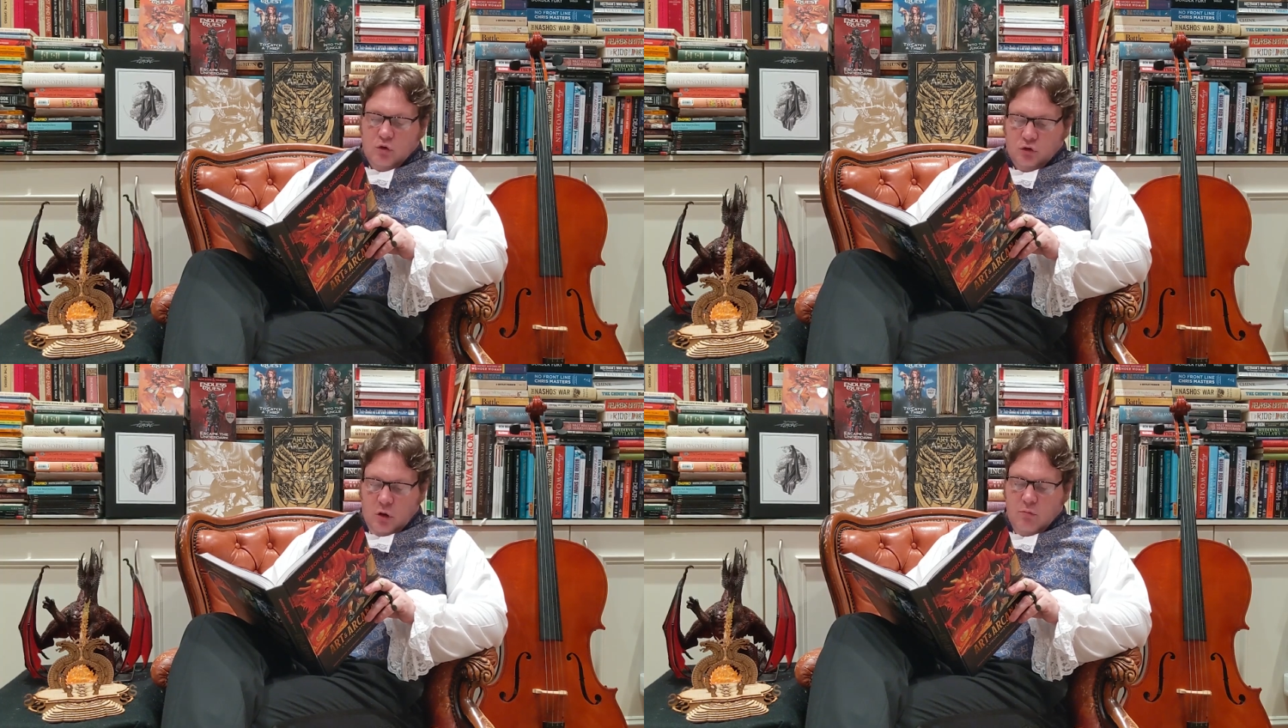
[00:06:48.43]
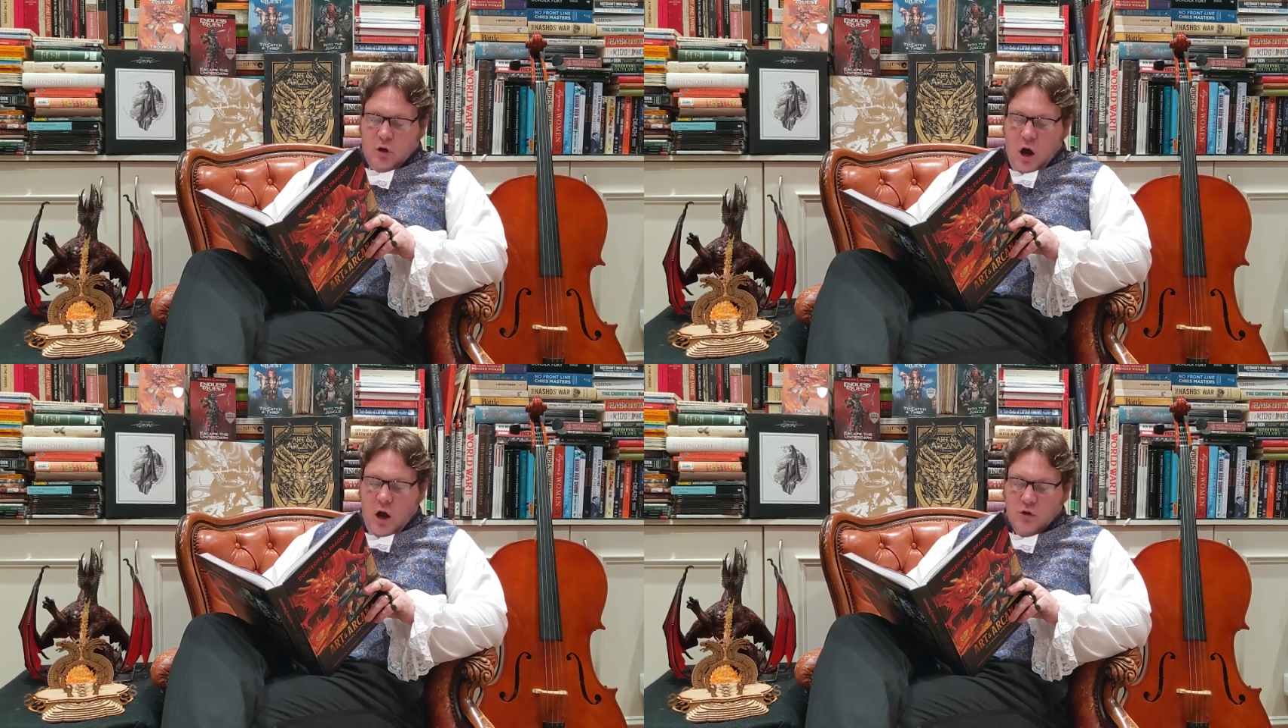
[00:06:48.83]

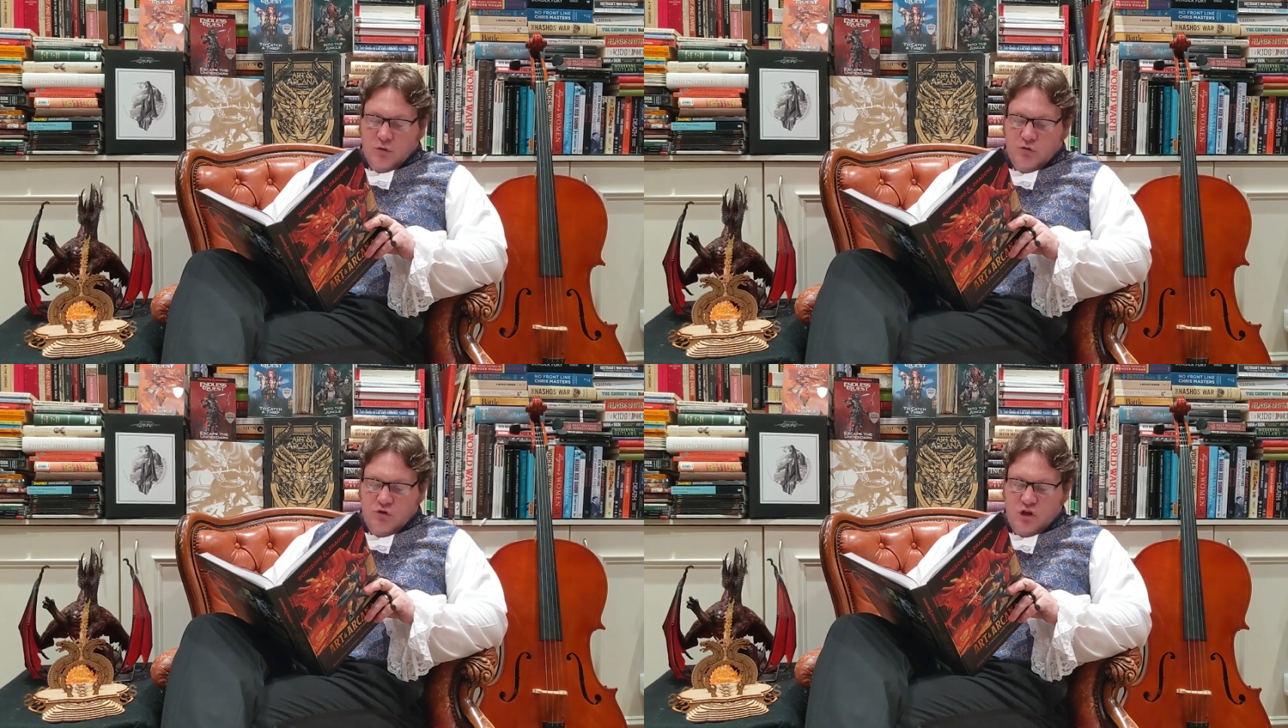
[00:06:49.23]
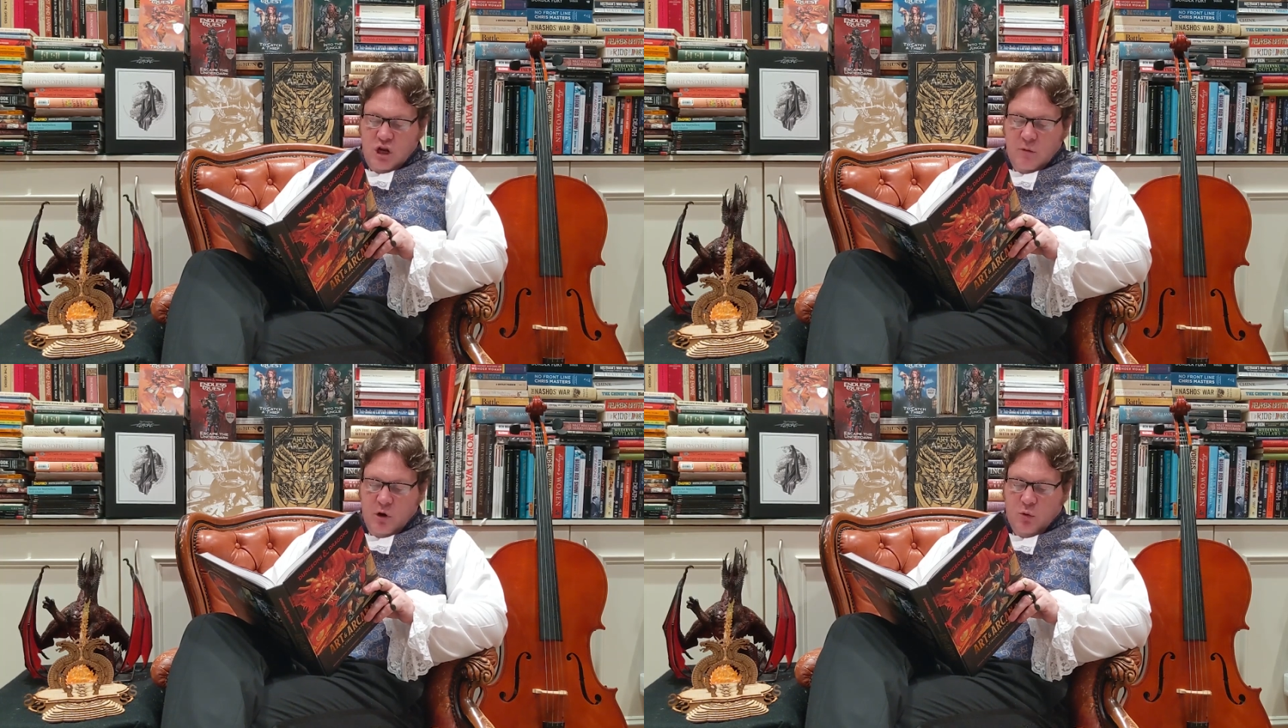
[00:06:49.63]
"Some kind of
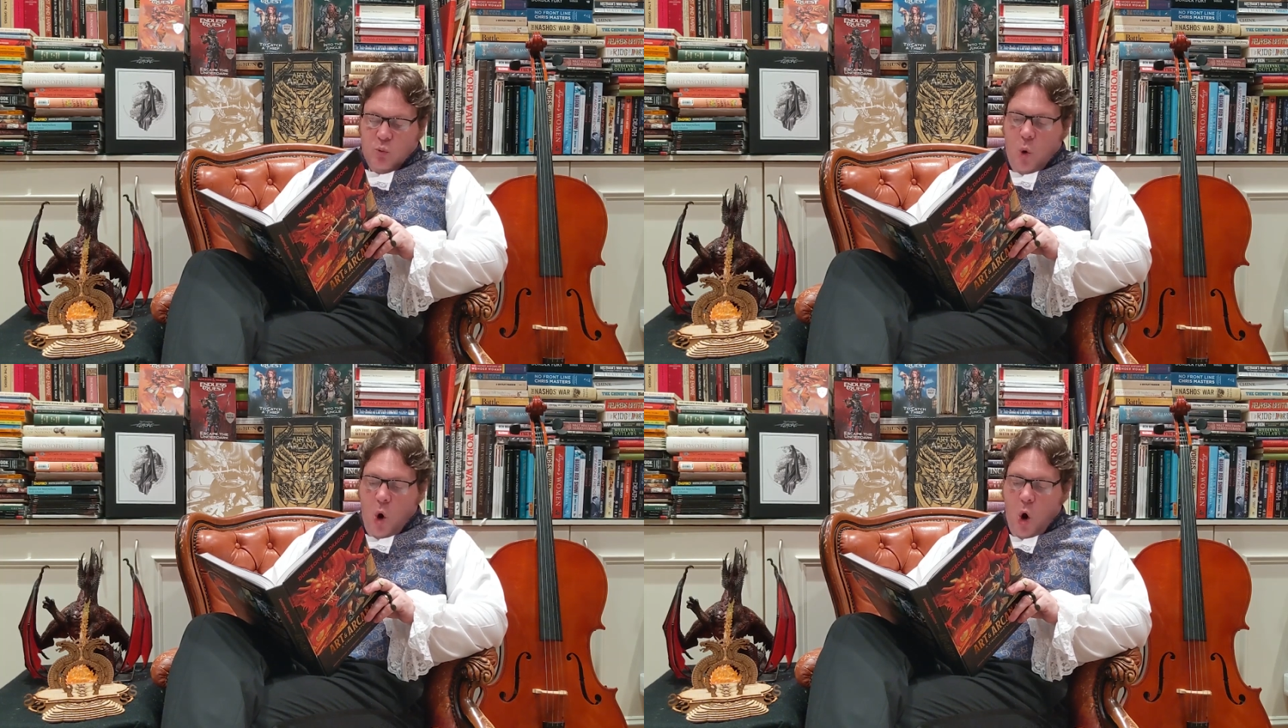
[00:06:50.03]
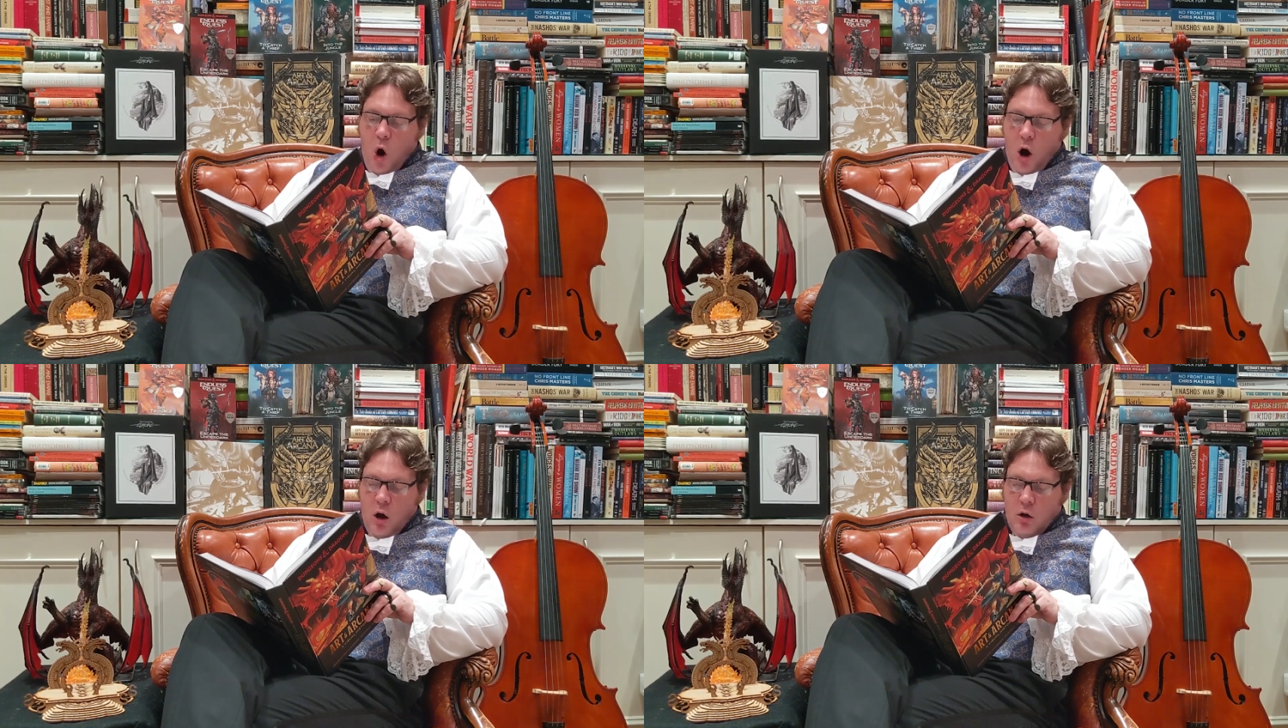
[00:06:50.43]
demon
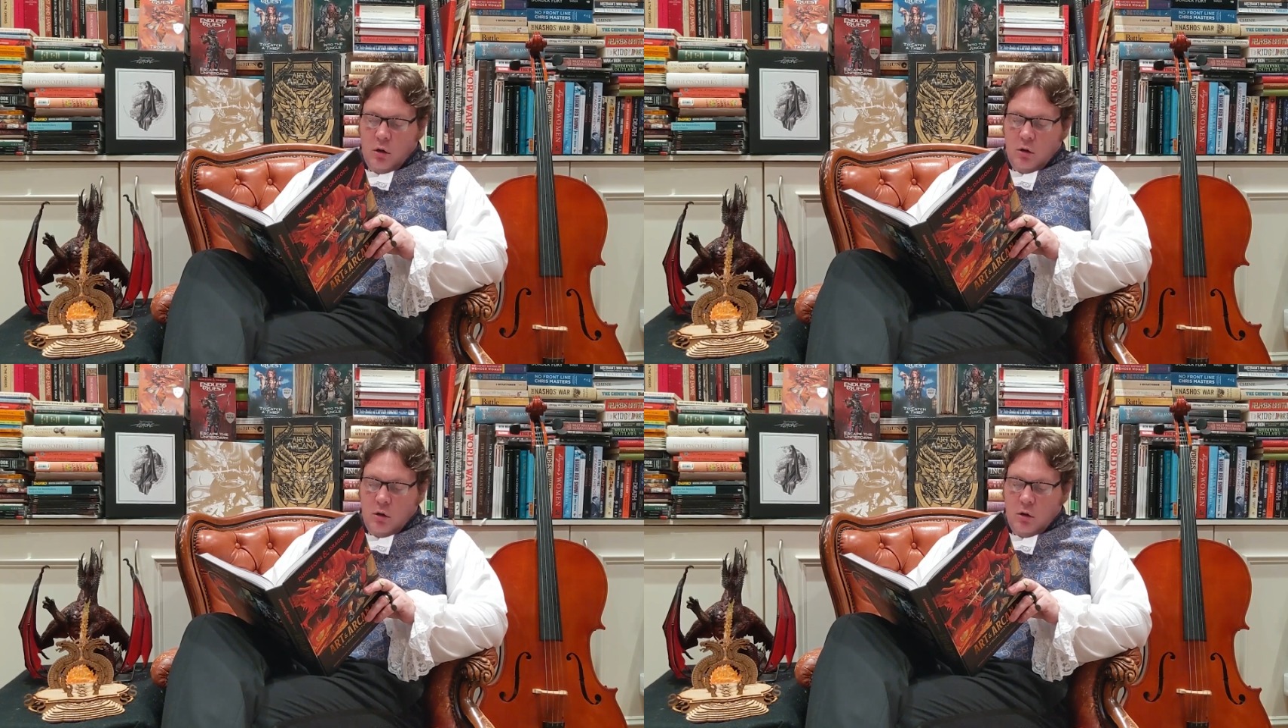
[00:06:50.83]
war."